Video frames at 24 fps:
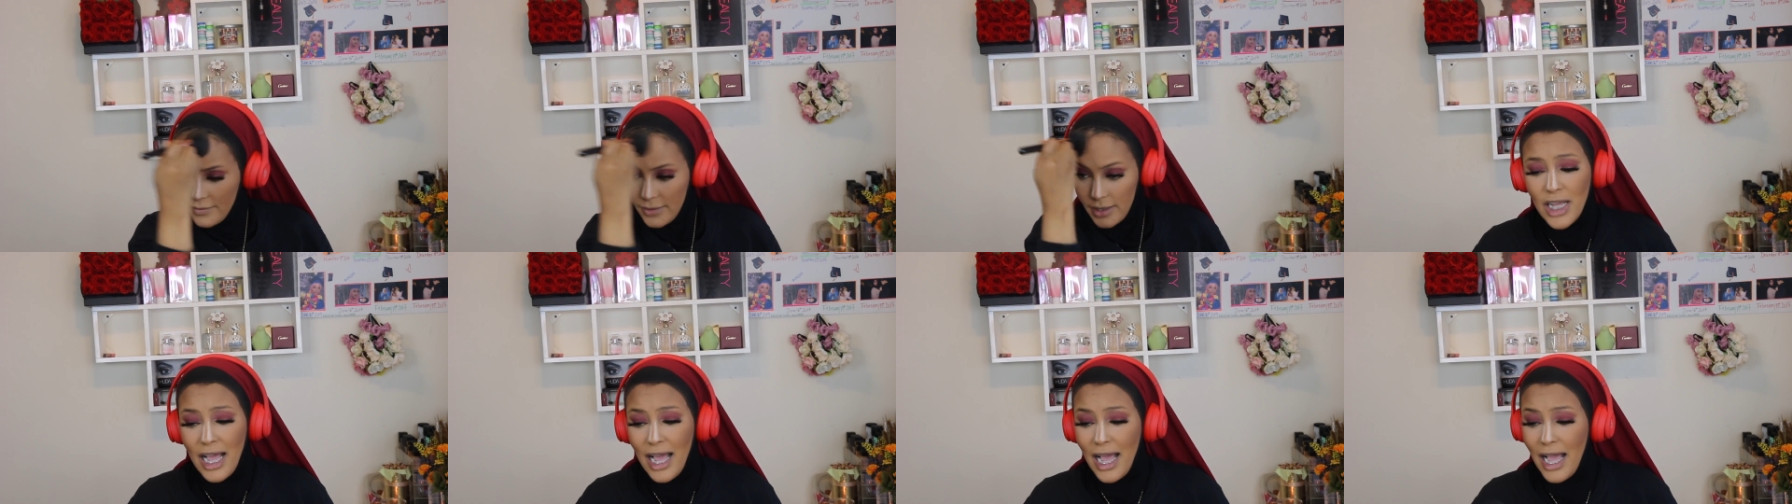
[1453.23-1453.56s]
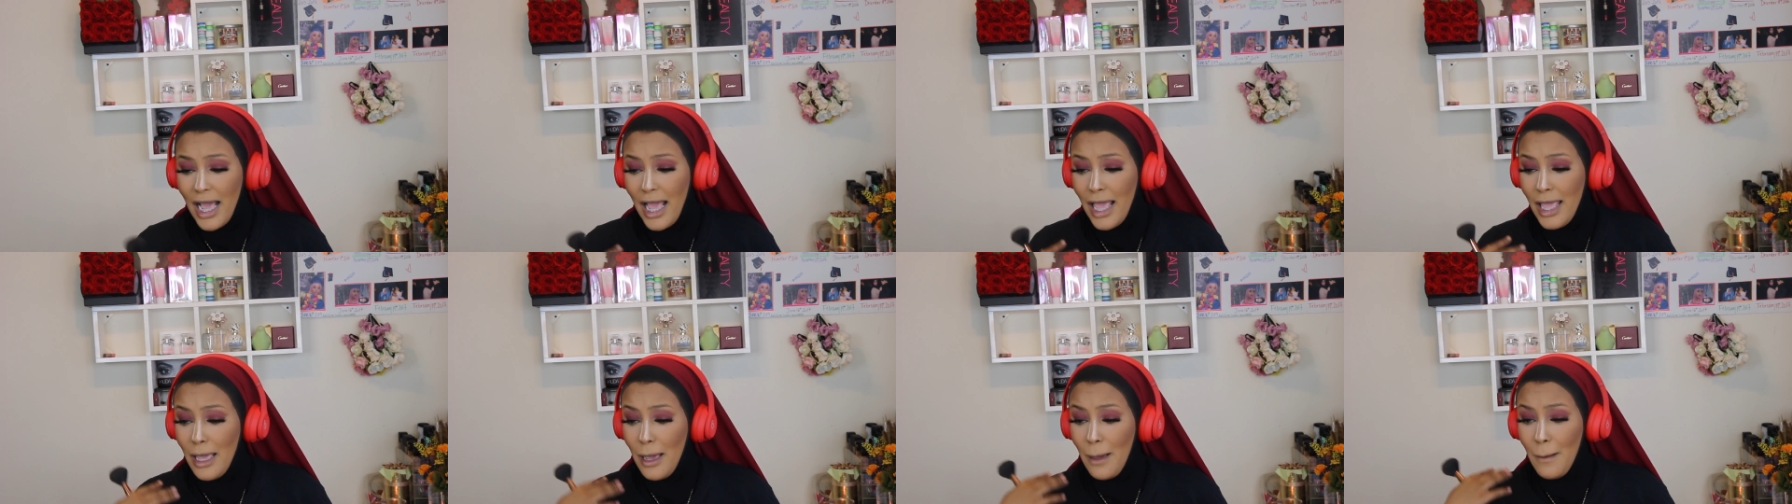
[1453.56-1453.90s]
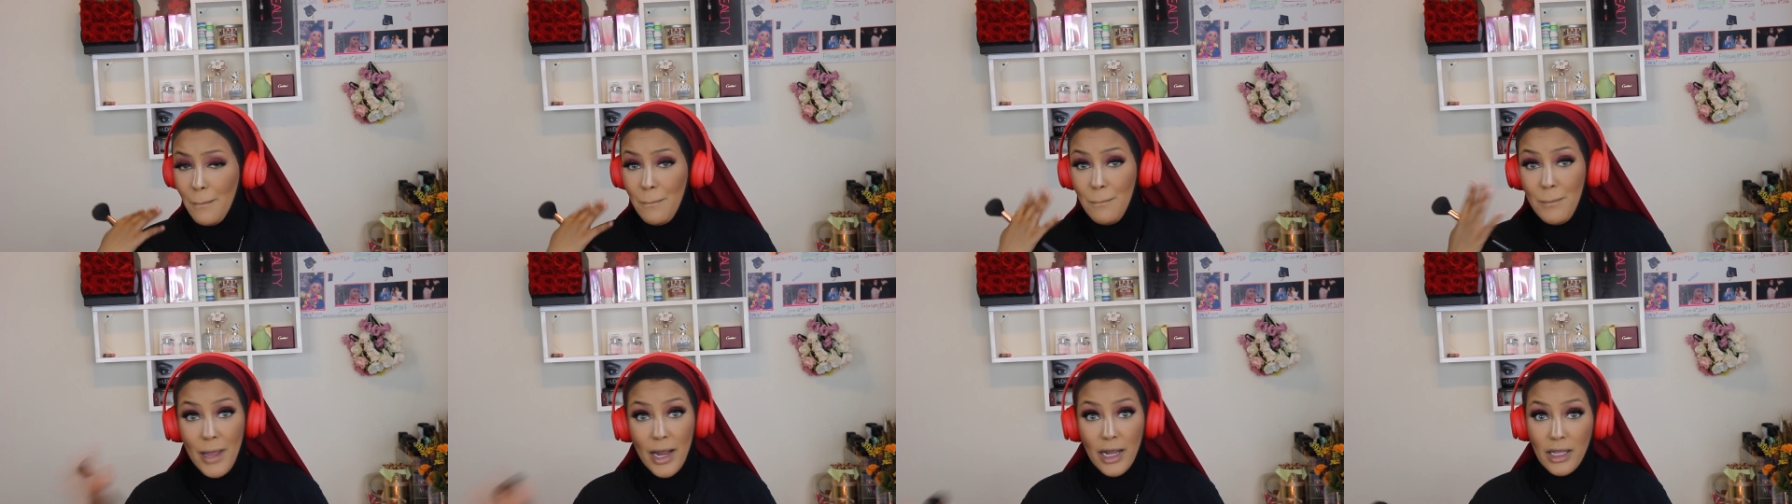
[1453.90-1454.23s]

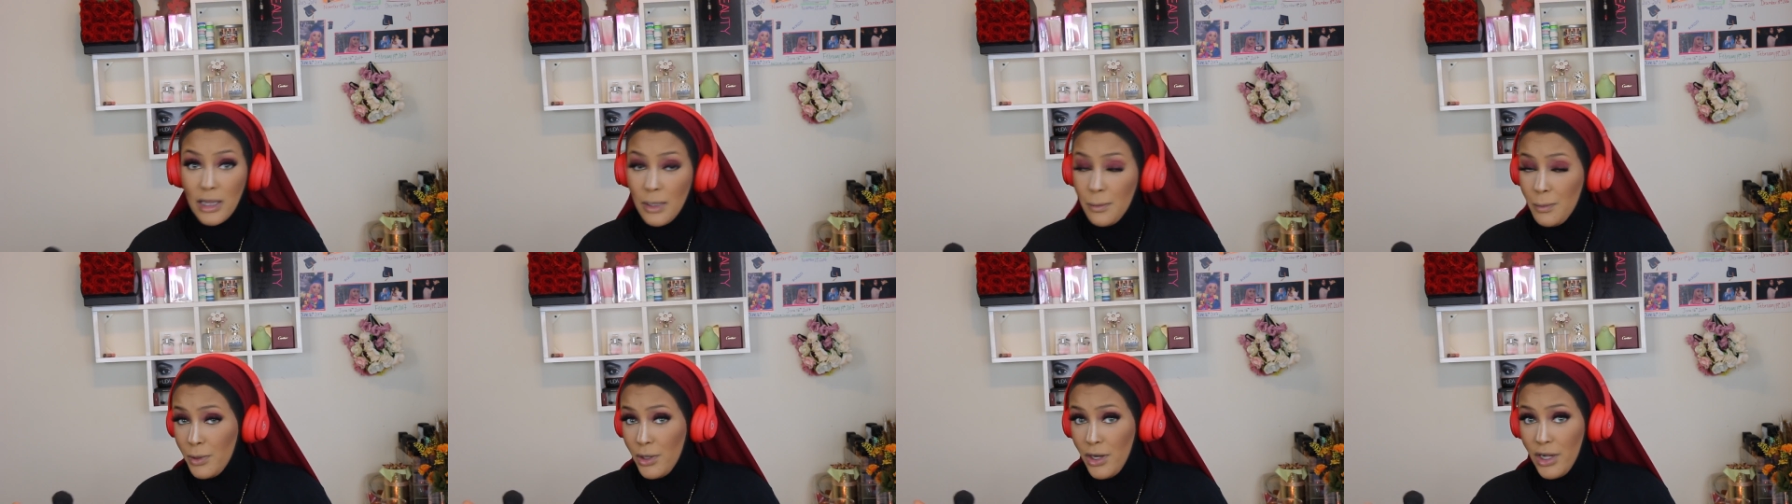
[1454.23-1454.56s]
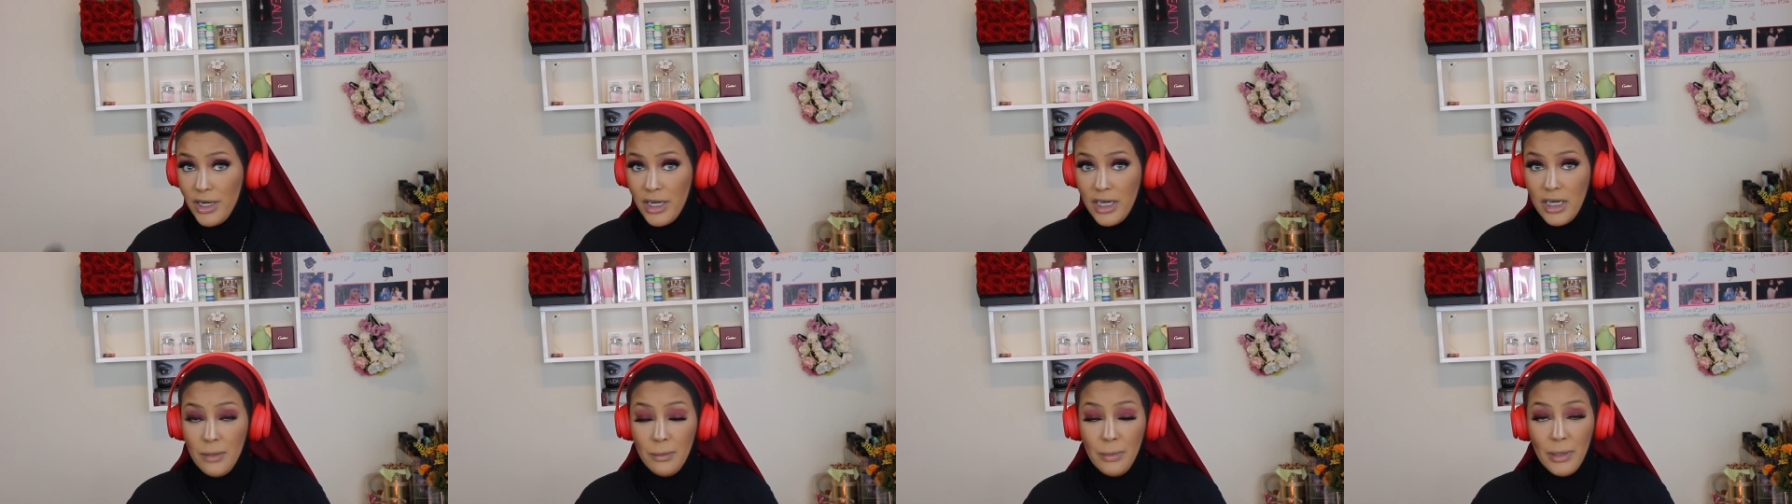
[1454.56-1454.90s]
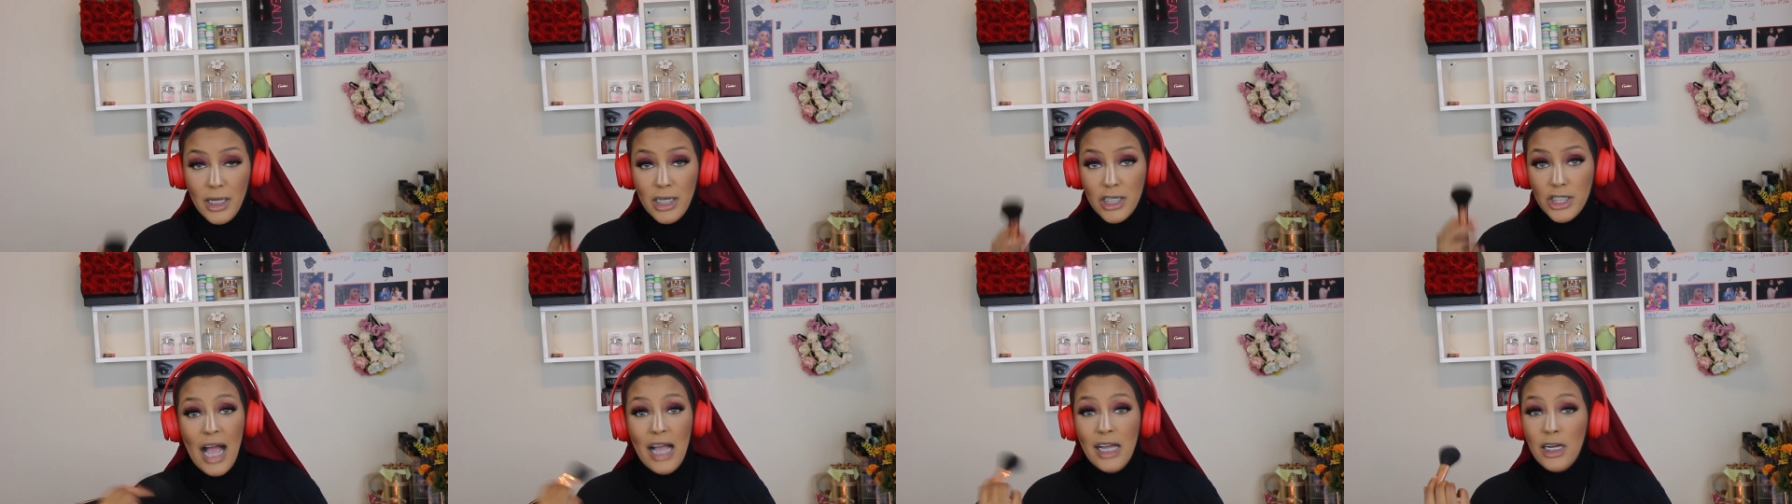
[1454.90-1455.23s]
I barely put on any blush.